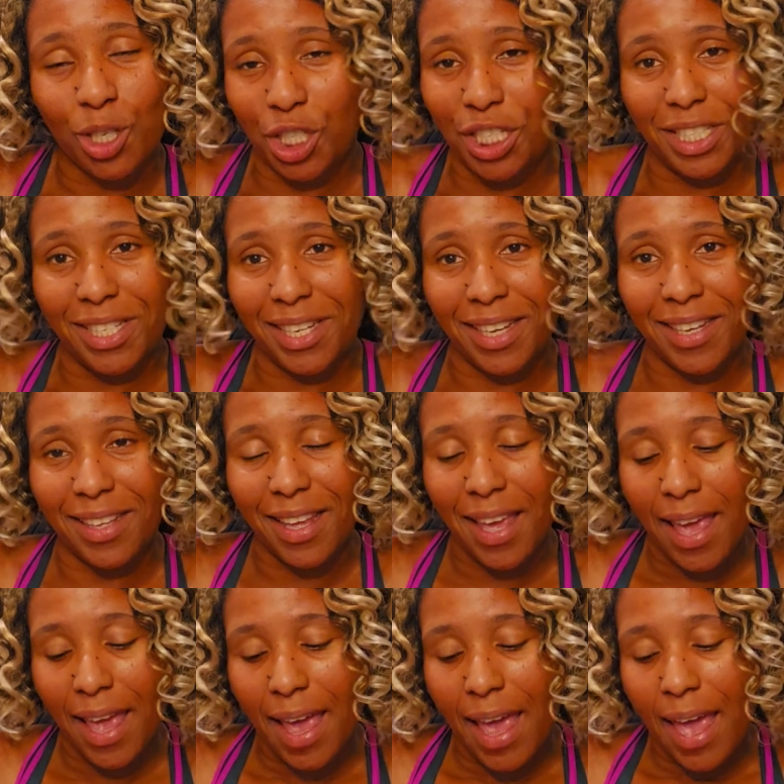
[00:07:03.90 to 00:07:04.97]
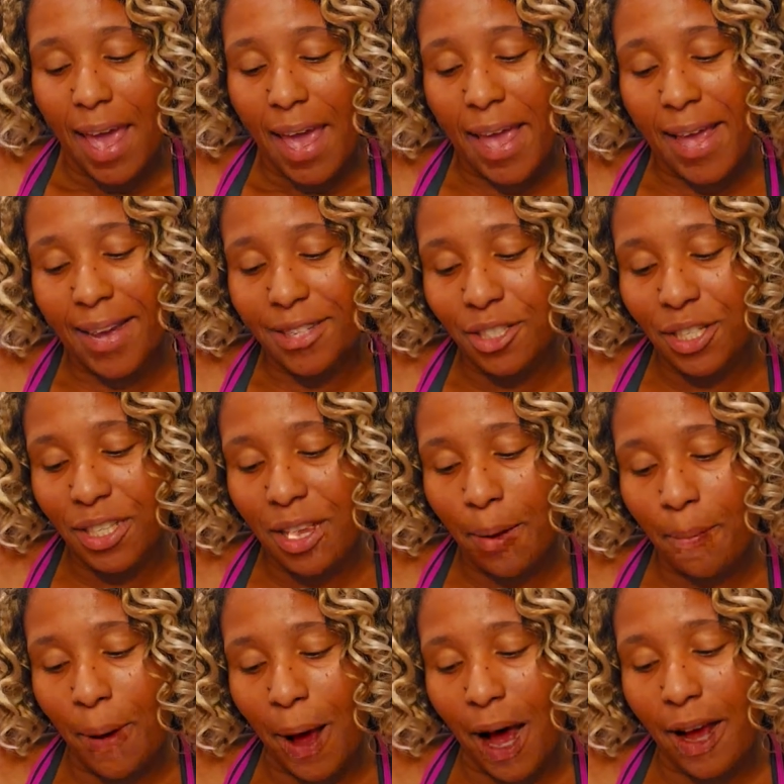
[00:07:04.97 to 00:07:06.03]
she did, and Gina
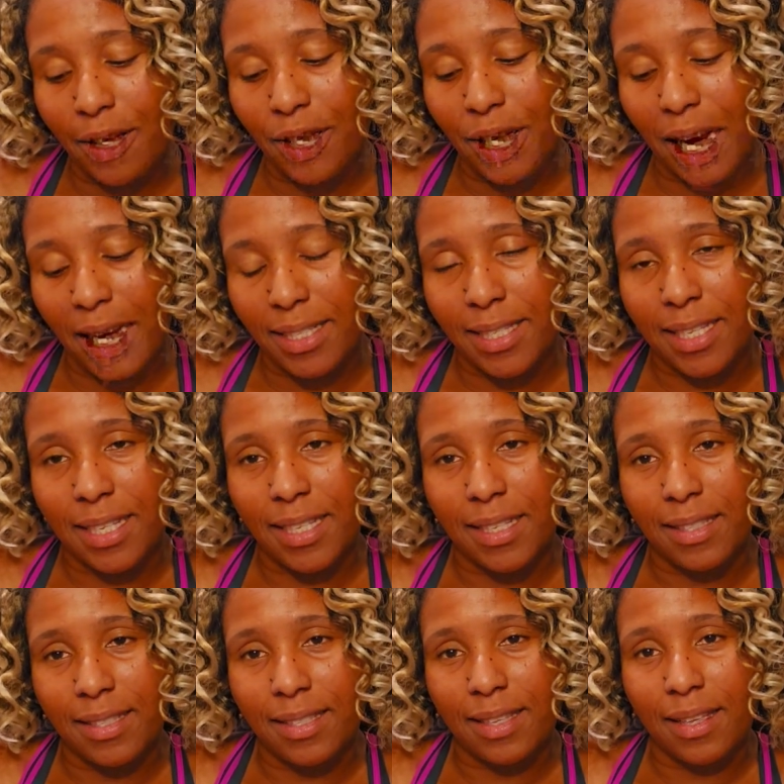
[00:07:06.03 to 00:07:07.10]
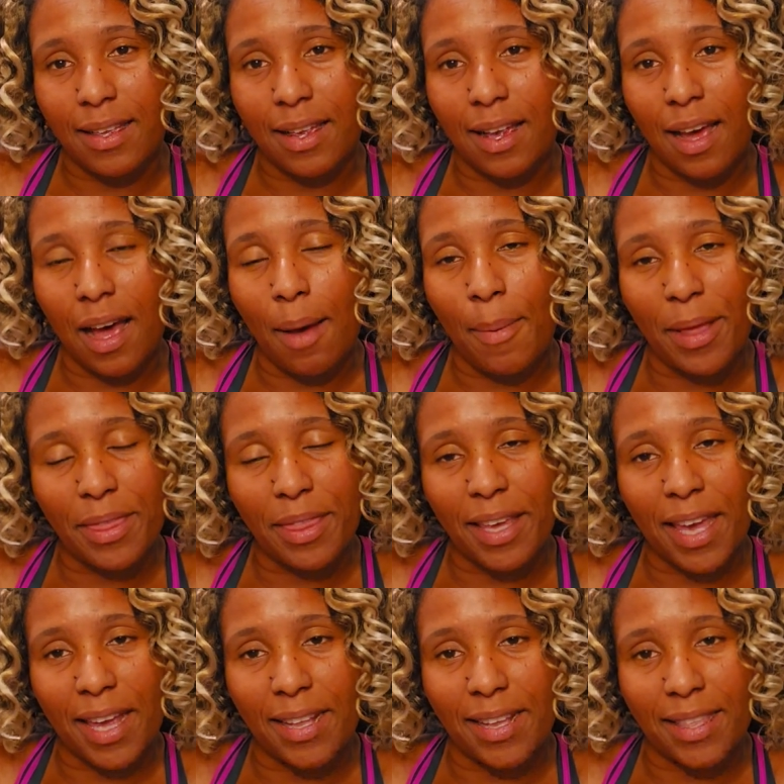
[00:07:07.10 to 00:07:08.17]
apologizes about the
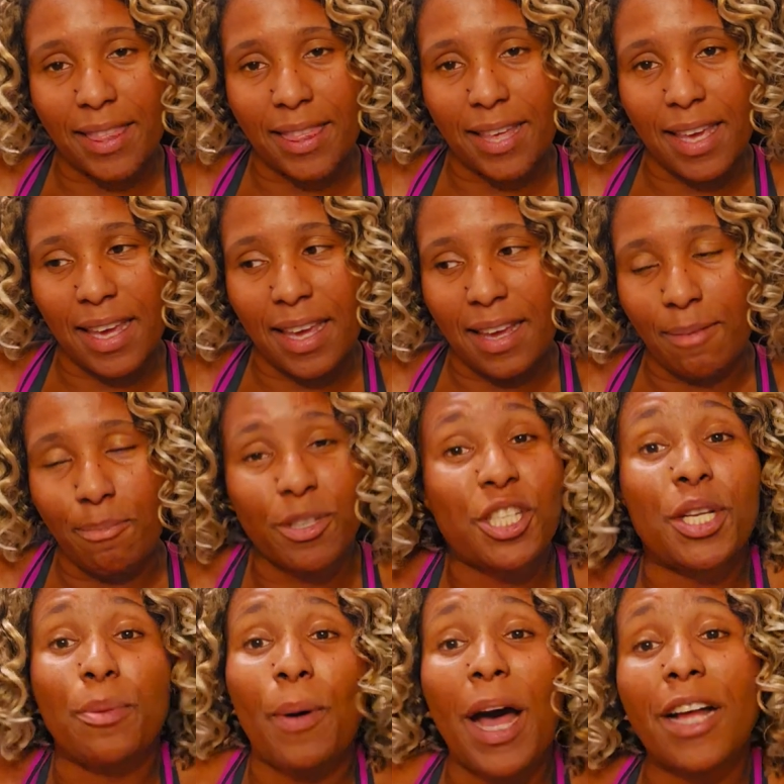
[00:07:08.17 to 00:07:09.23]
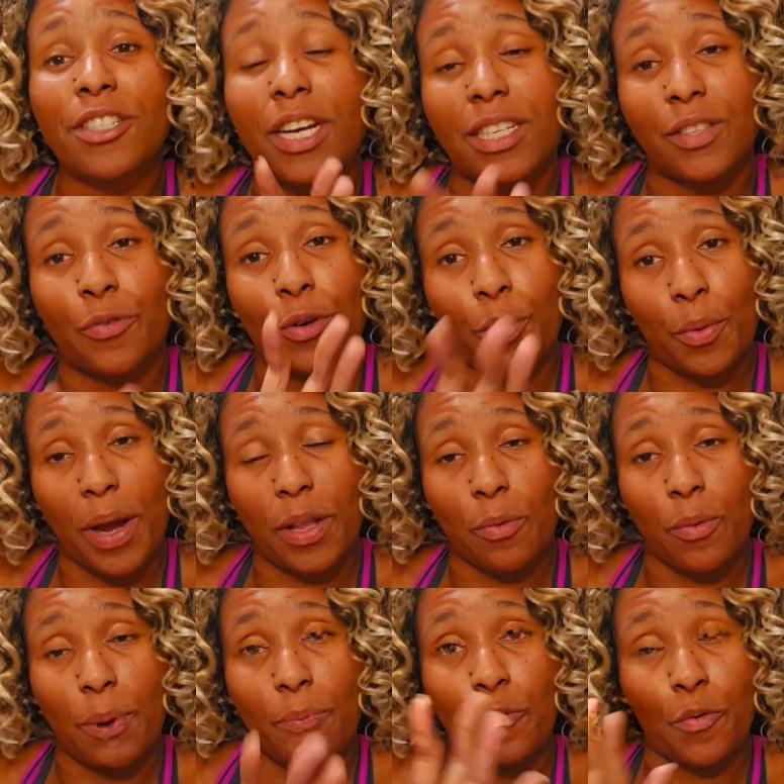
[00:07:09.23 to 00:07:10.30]
Katie thing, but she apologized for it right
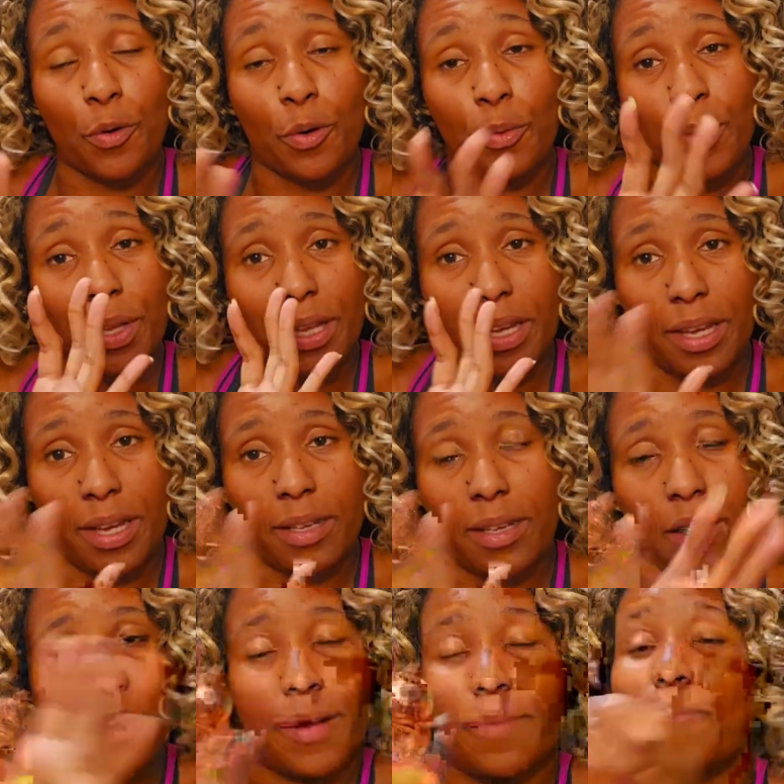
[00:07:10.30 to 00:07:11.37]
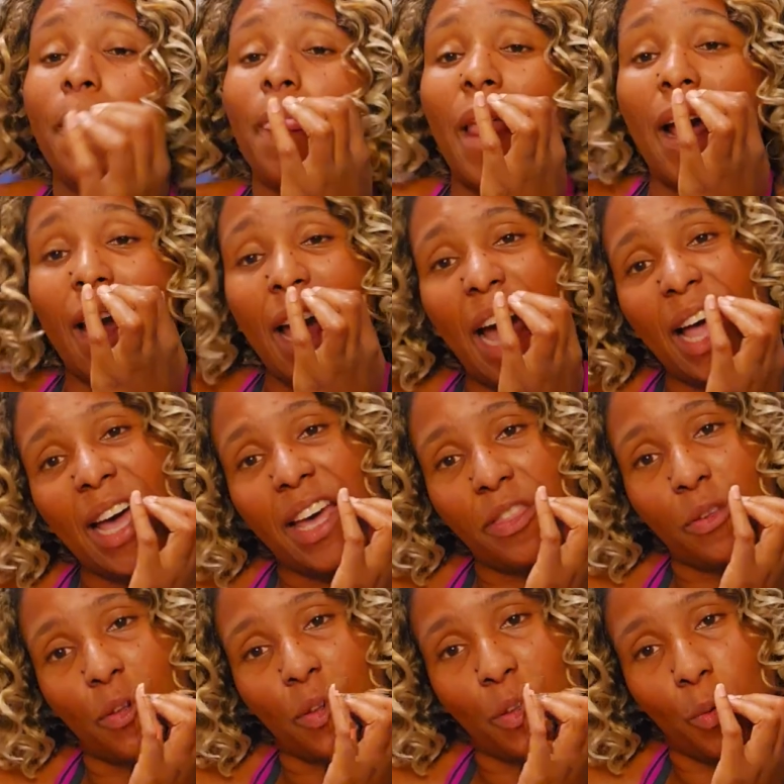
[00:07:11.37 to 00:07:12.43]
away before really. Sorry, I kind of got the
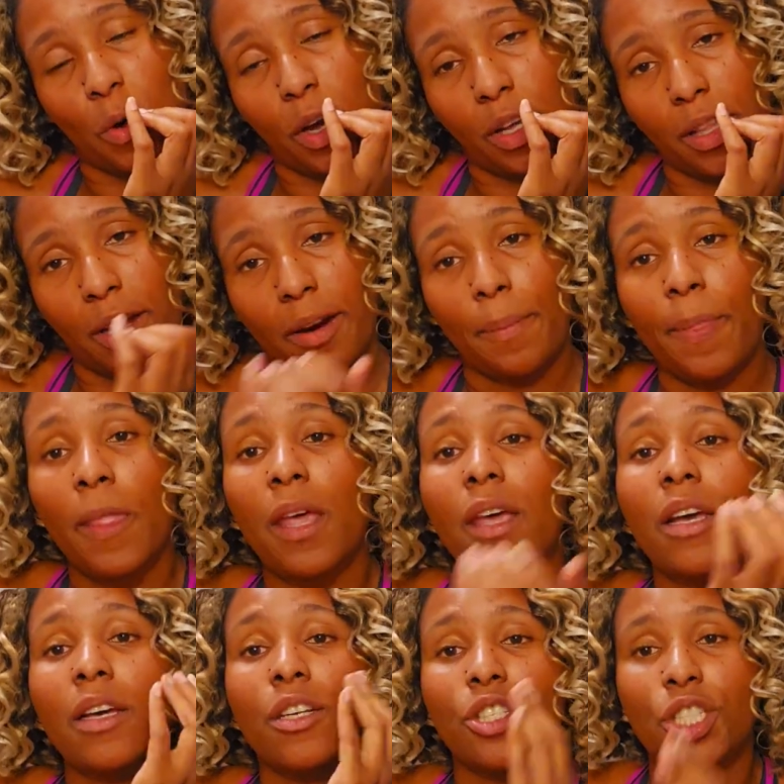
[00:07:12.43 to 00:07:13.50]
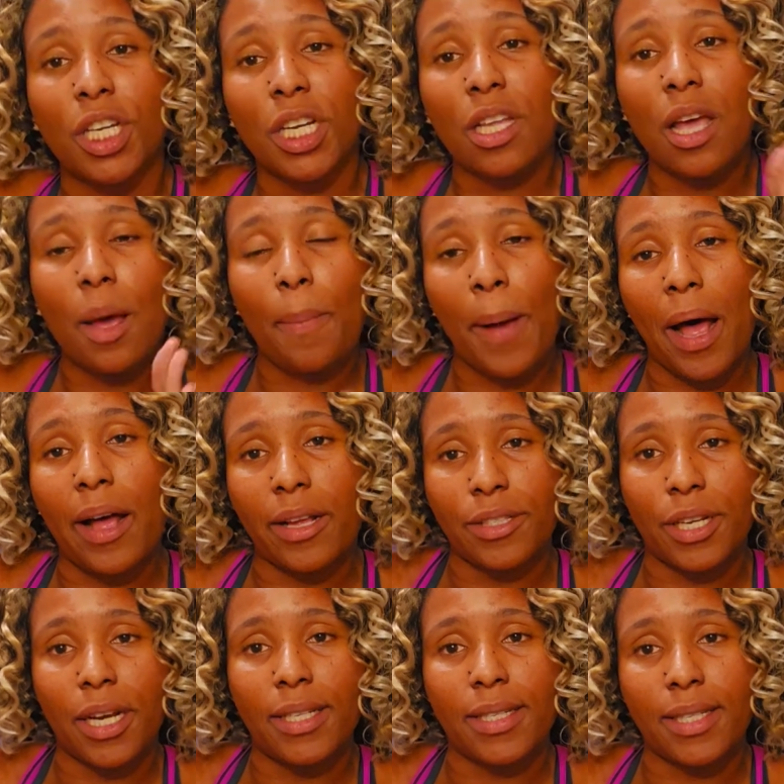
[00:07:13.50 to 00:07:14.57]
order wrong there. Gina
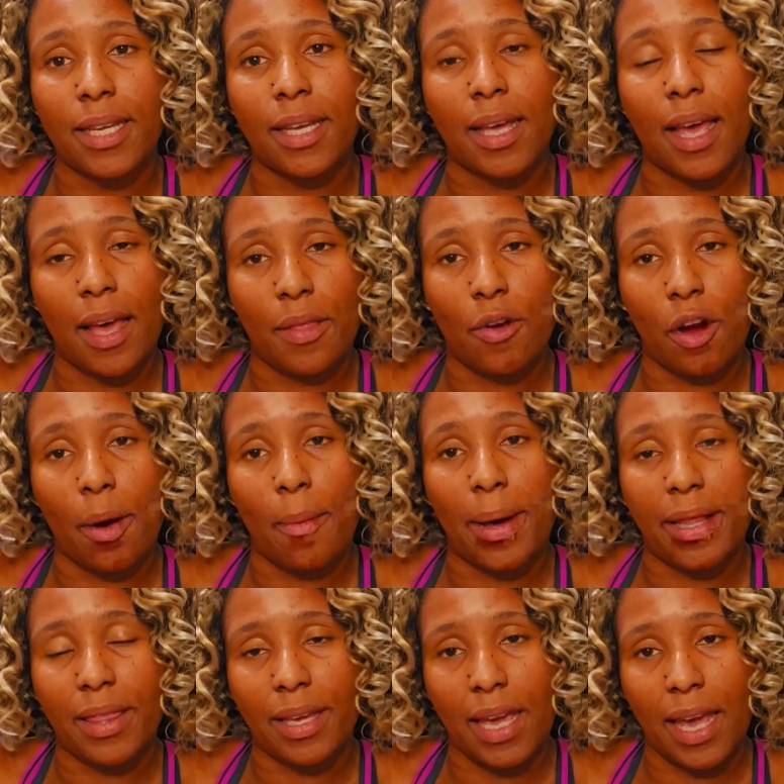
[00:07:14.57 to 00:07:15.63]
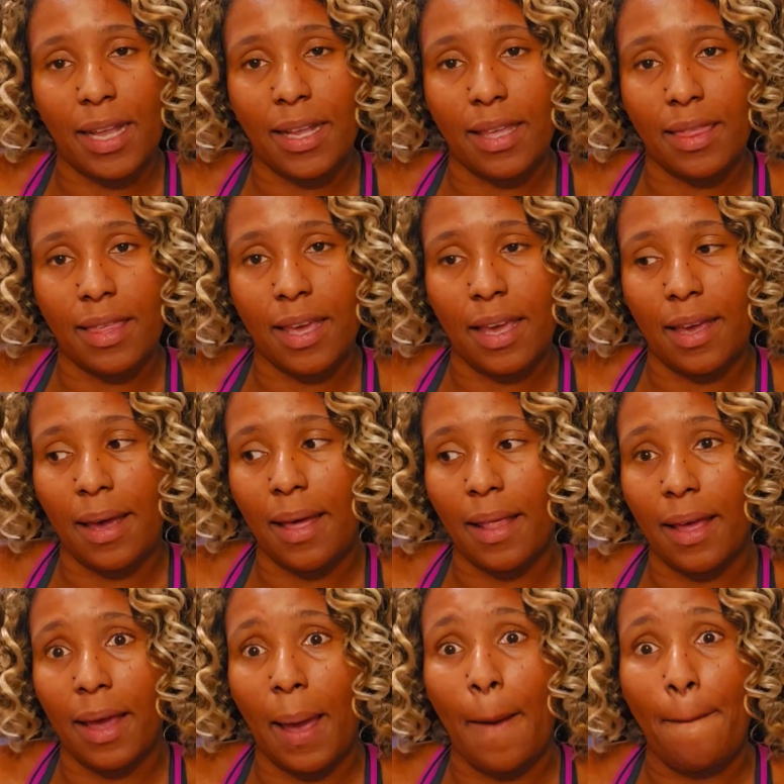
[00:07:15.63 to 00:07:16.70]
apologized to Heather about the Katie thing
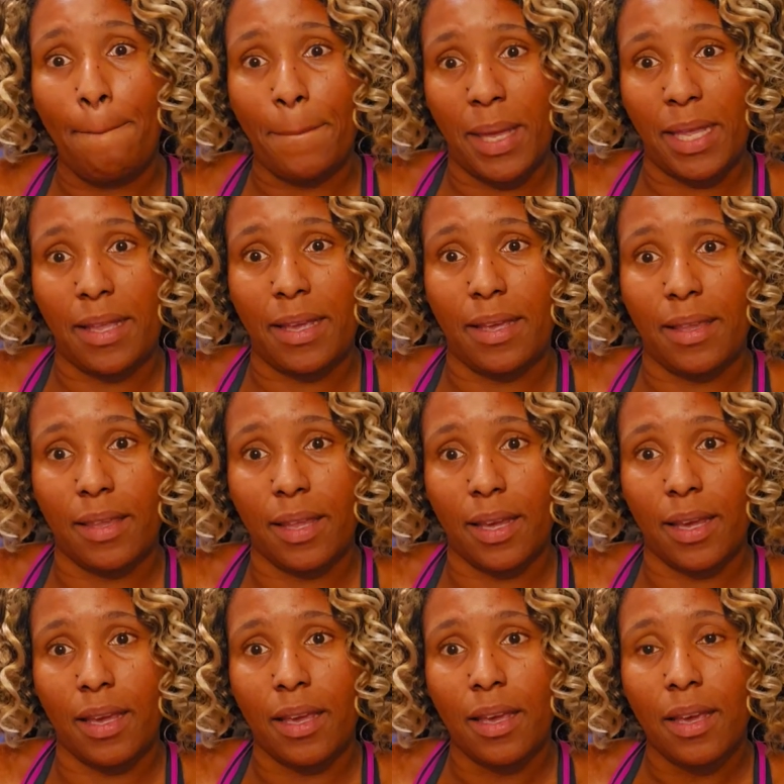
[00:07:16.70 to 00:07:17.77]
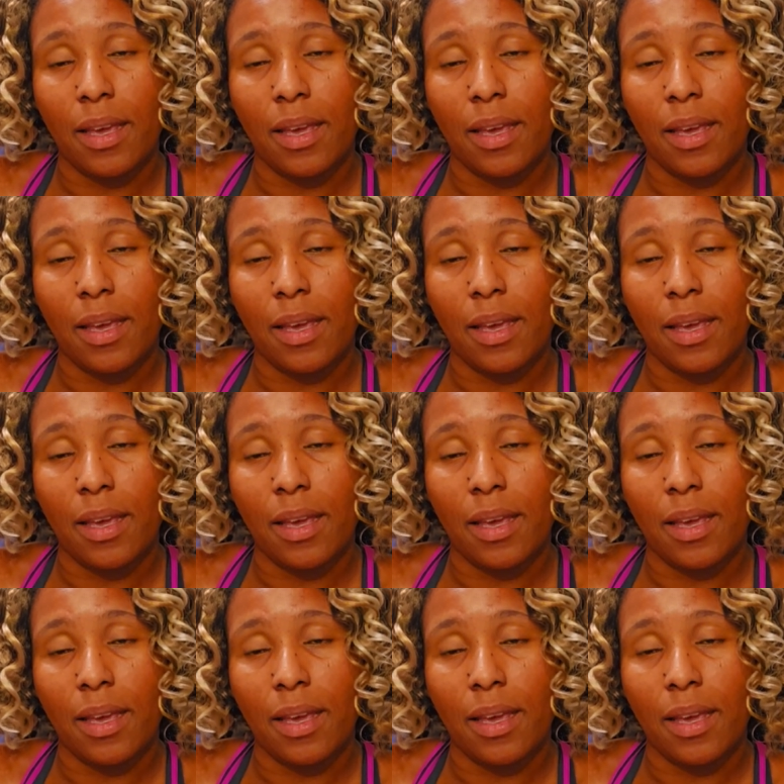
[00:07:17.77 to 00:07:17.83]
like immediately.